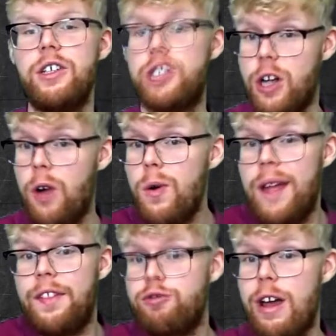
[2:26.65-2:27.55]
So, in
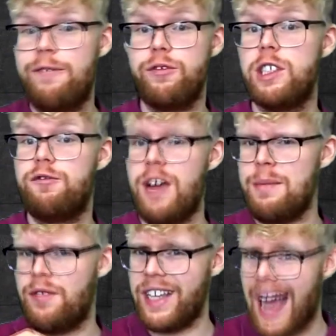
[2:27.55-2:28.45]
the reference frame
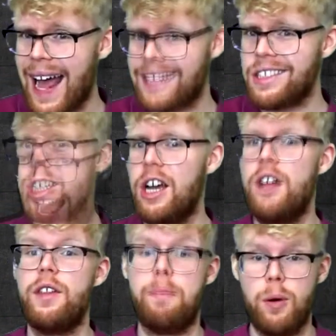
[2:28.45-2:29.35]
of the ant,
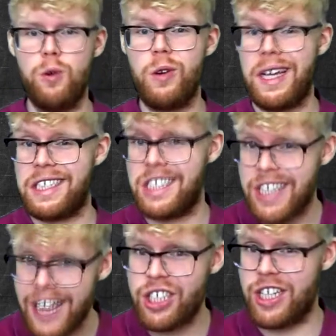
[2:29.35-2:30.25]
the ball is
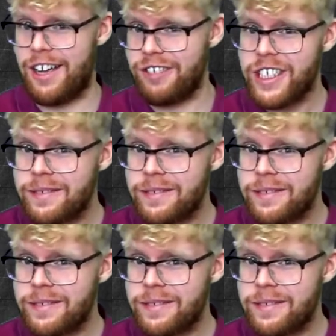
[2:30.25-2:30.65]
stationary.